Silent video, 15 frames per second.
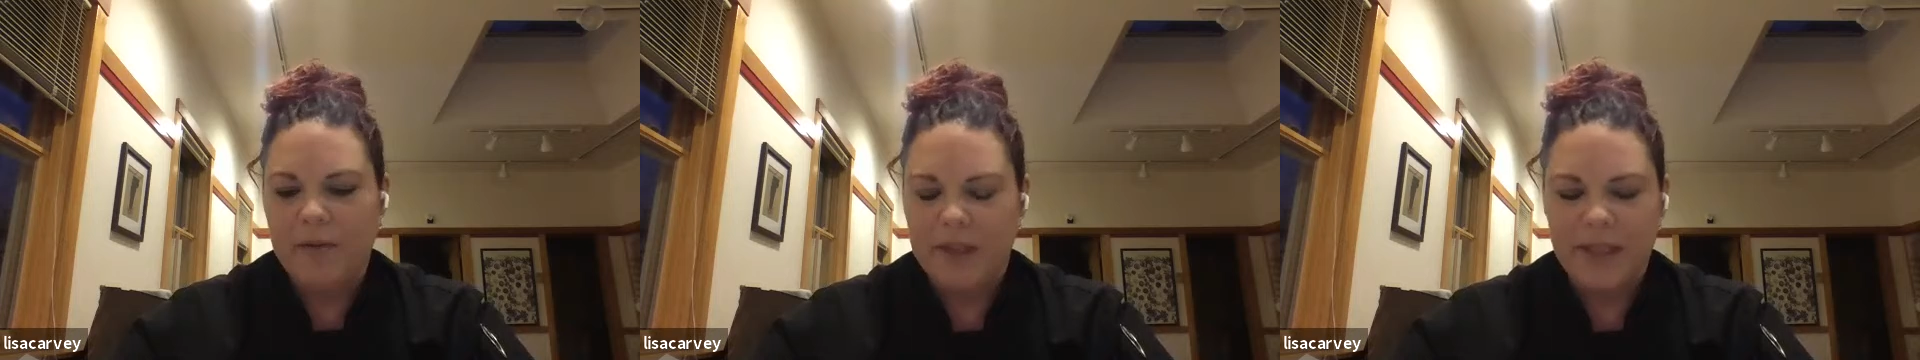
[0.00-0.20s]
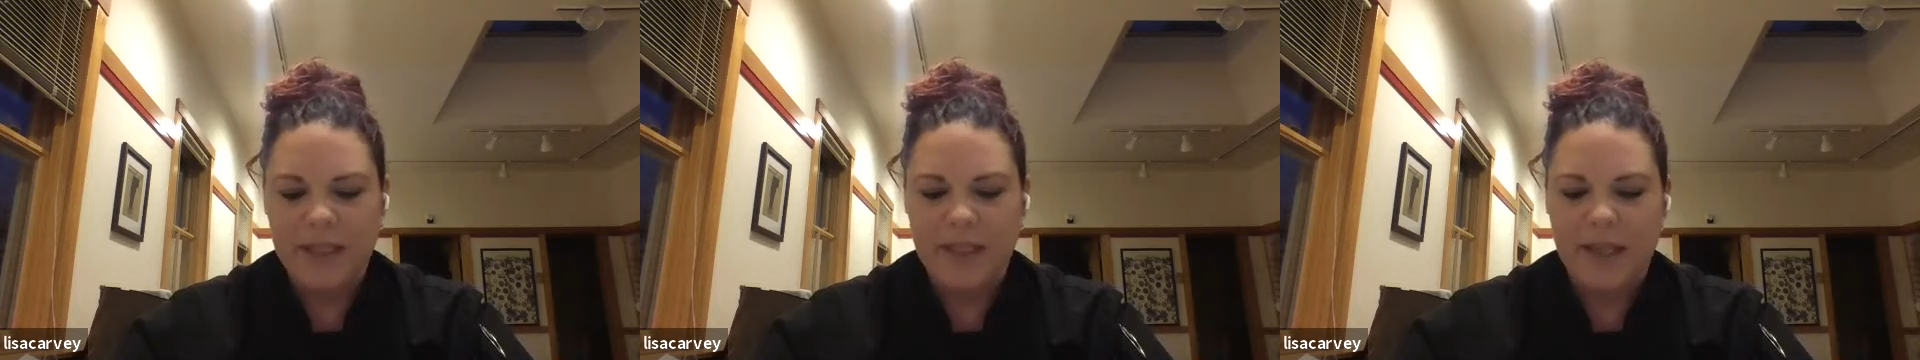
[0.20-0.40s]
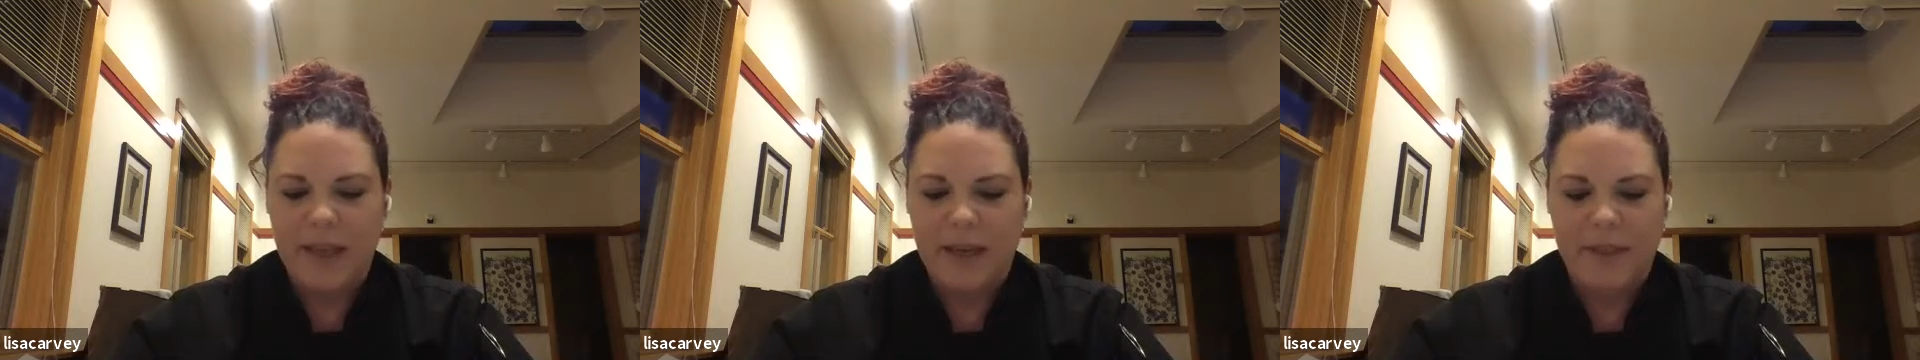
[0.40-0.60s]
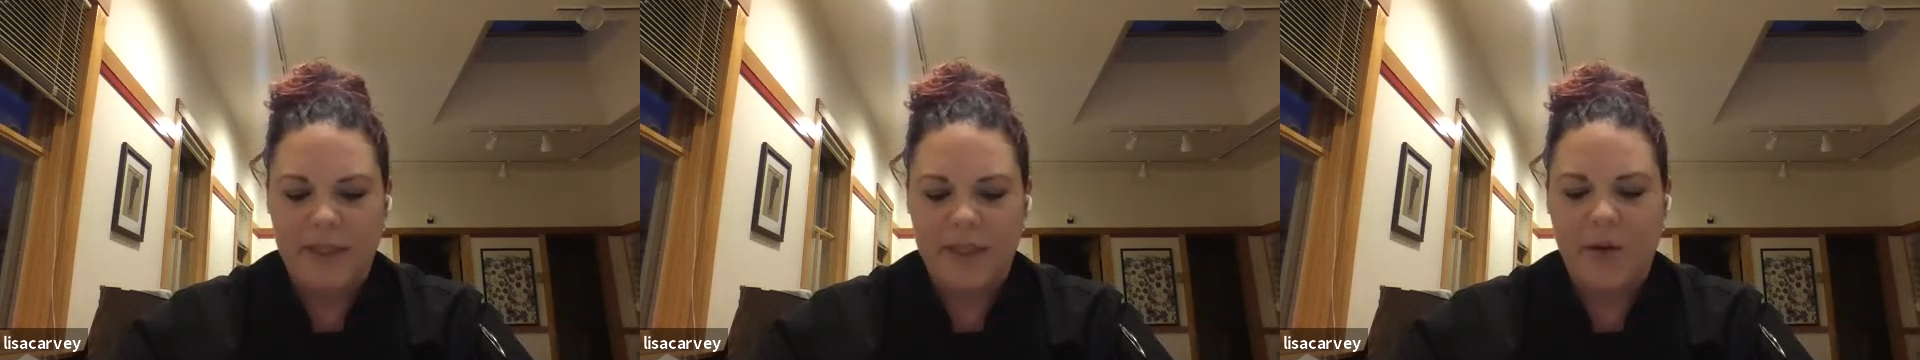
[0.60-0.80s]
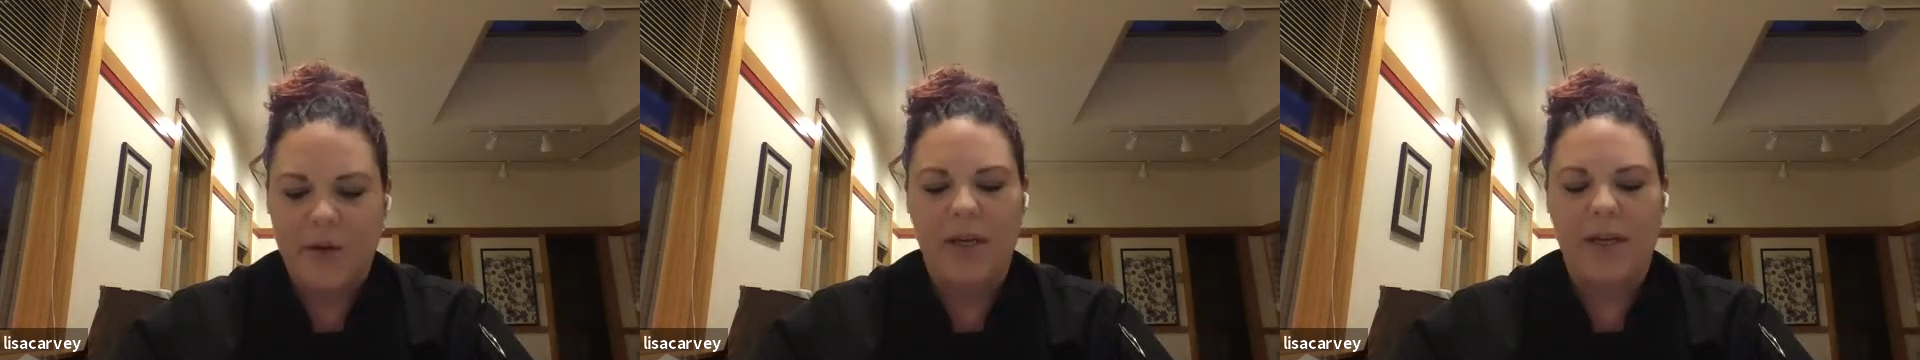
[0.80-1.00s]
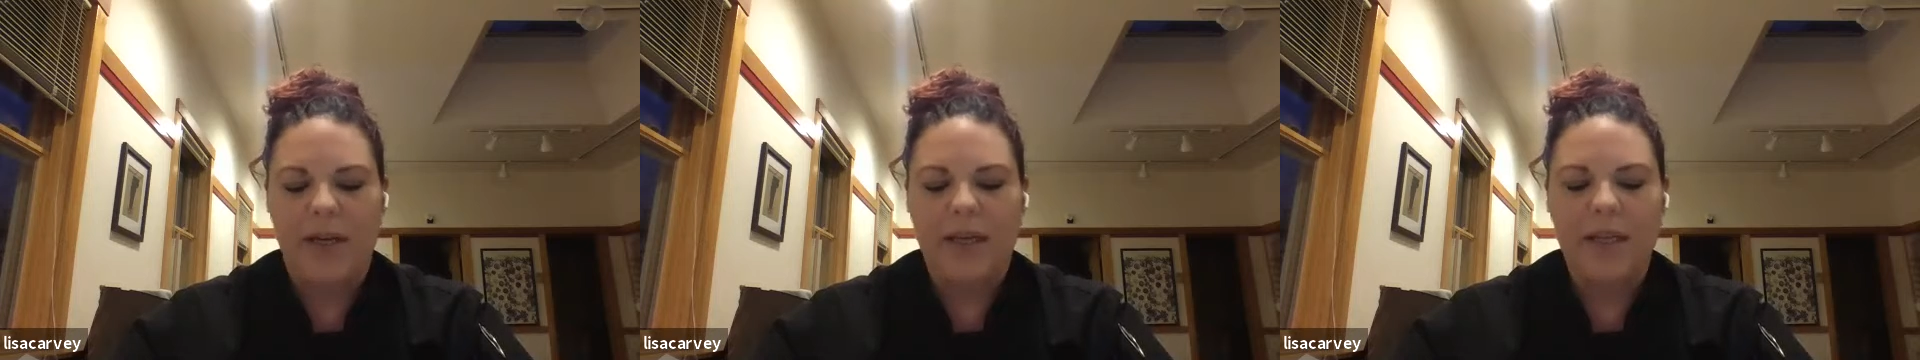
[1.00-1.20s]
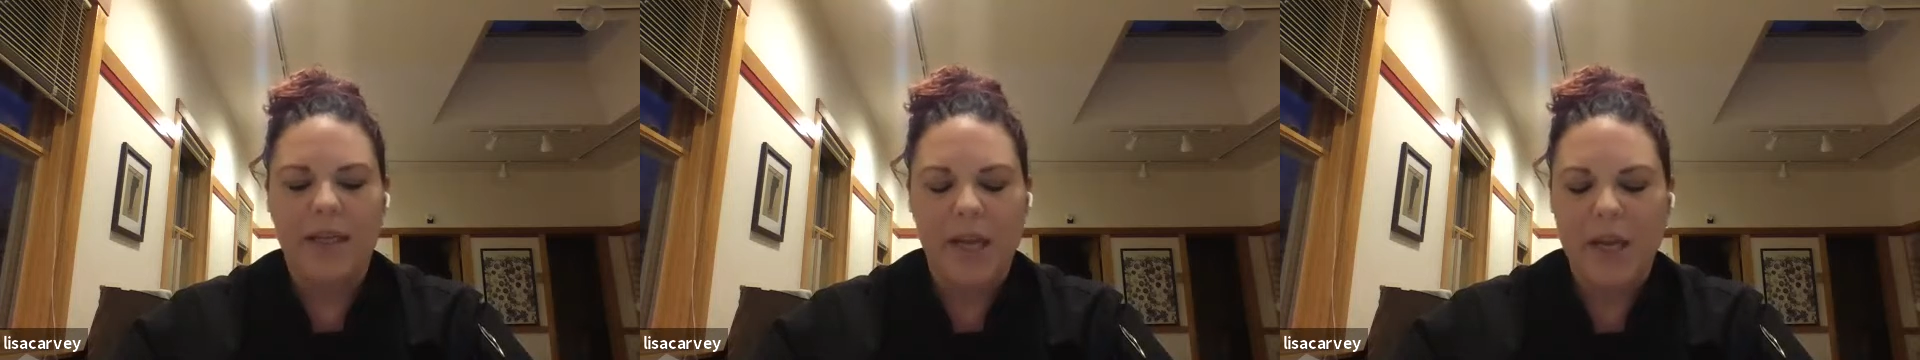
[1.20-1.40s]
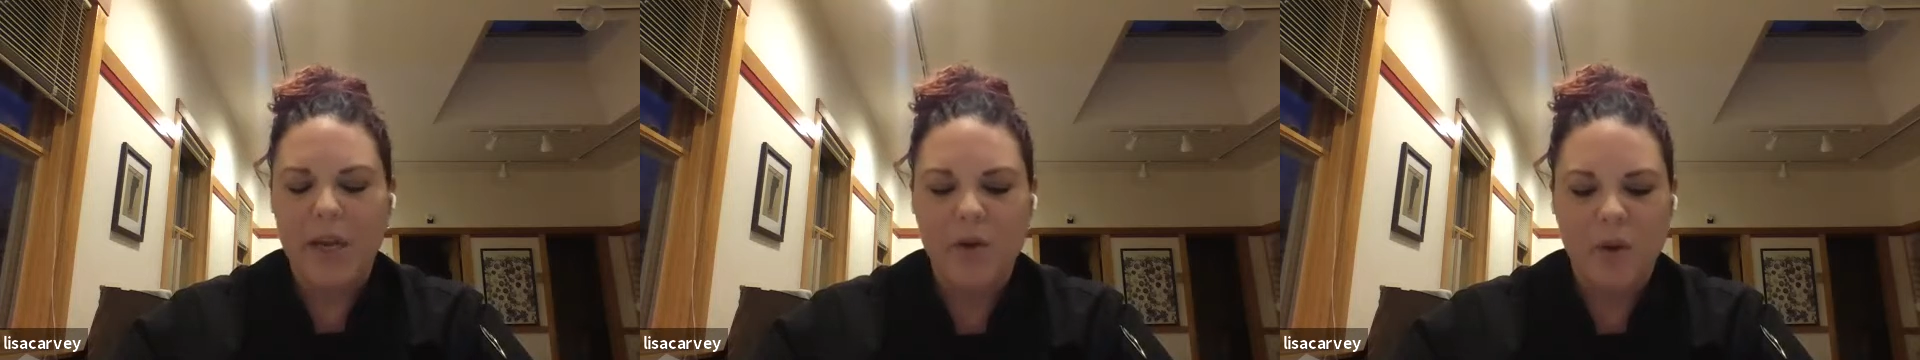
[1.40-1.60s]
if it's going to
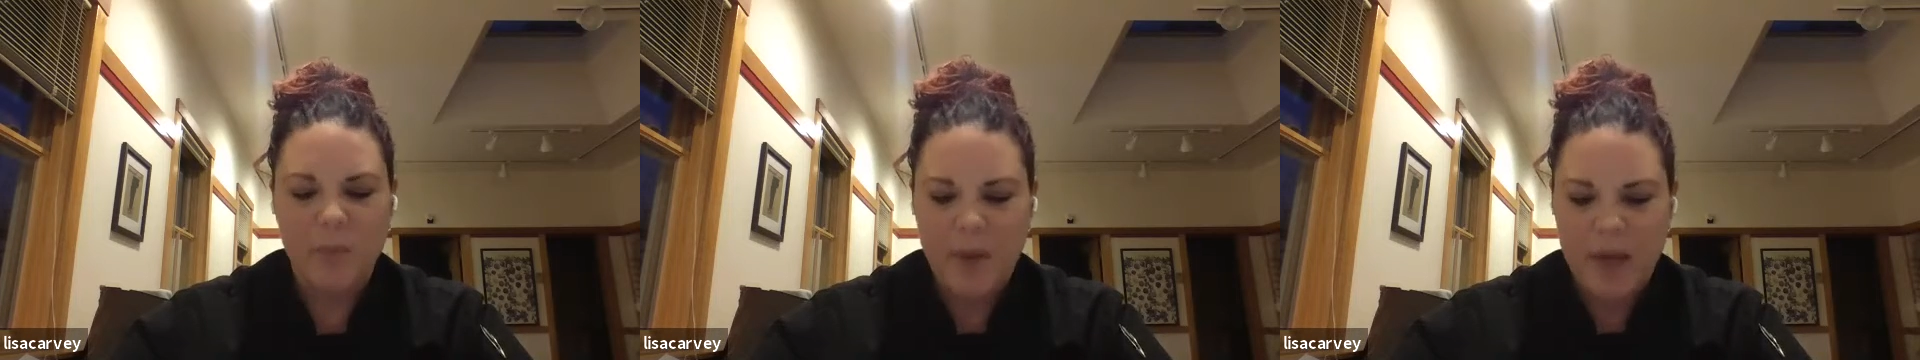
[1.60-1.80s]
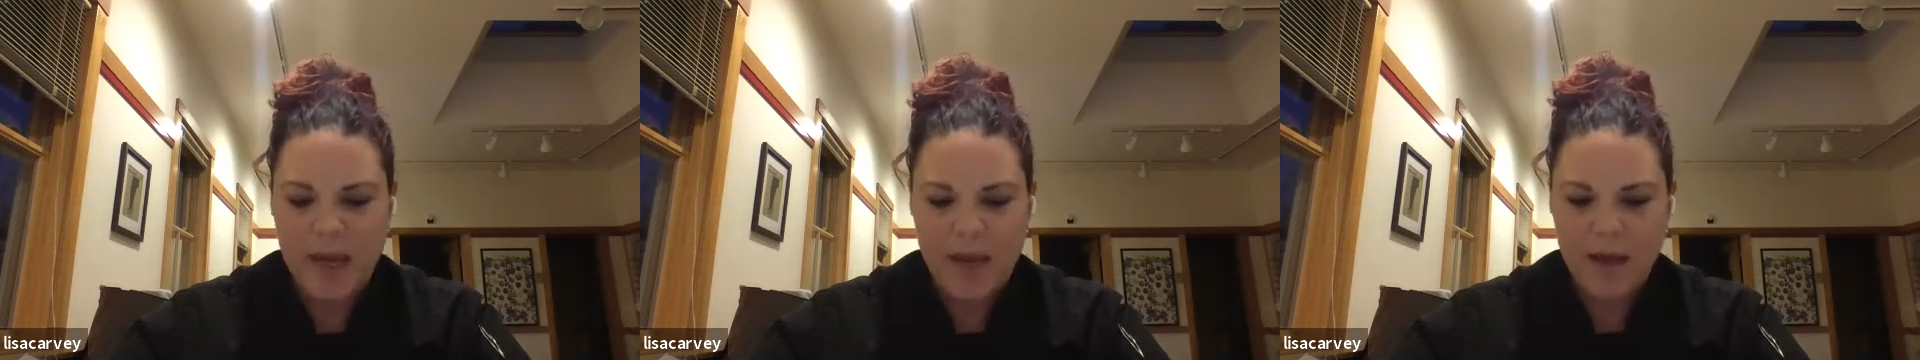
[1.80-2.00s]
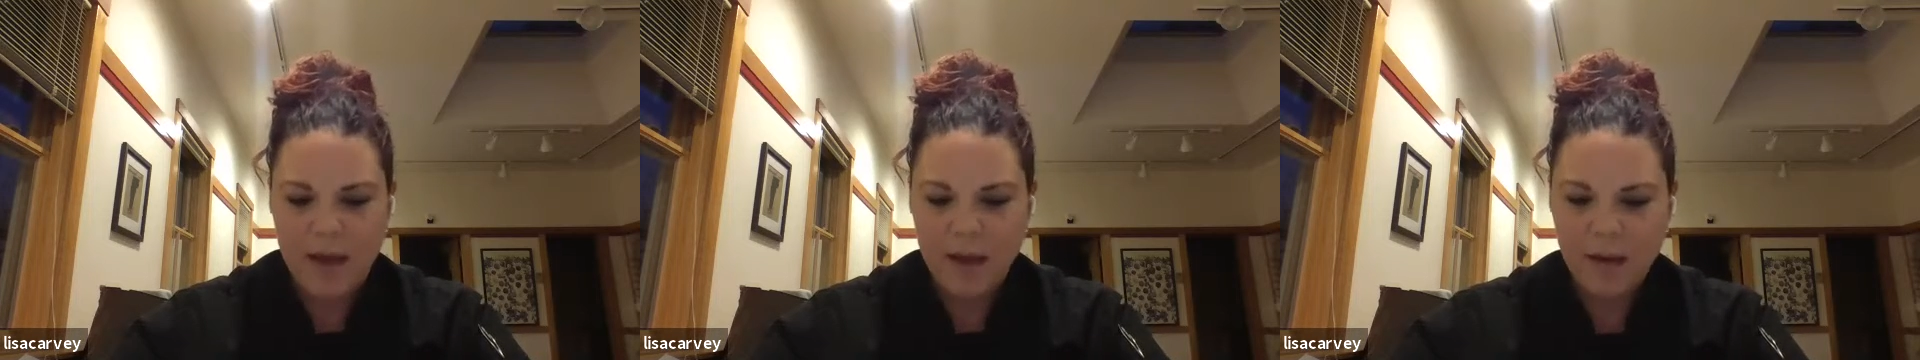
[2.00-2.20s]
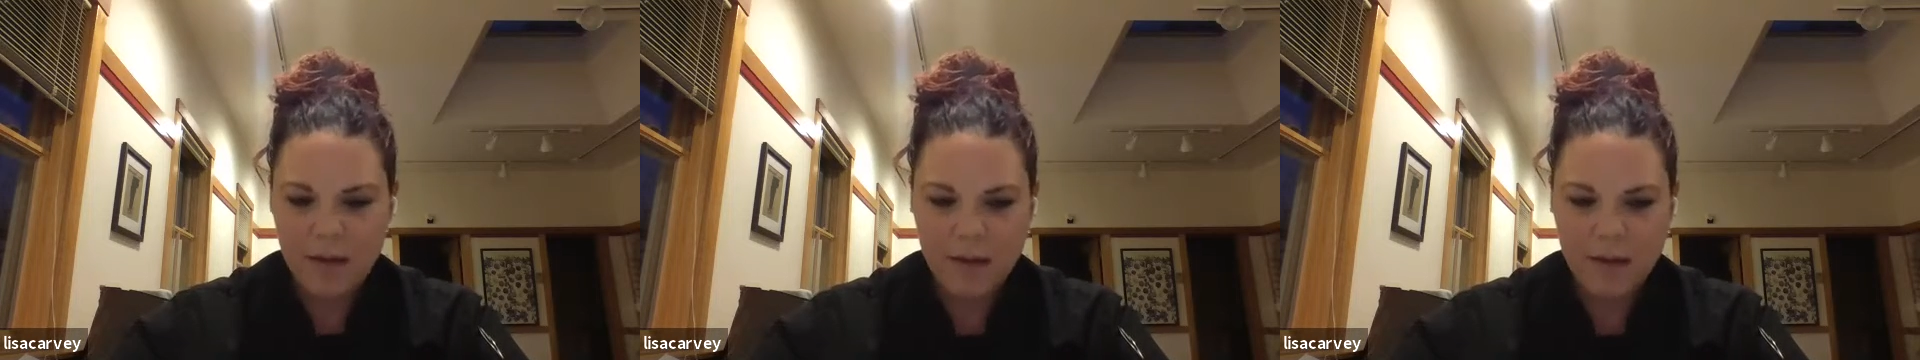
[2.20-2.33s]
continue to be